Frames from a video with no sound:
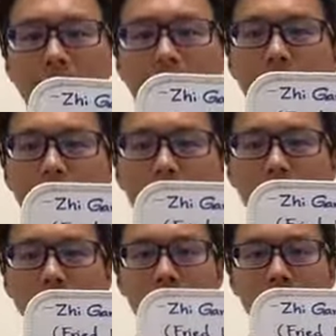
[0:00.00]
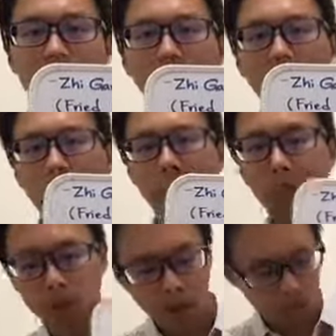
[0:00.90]
with about 2
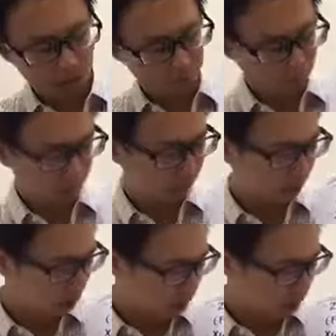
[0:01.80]
liters or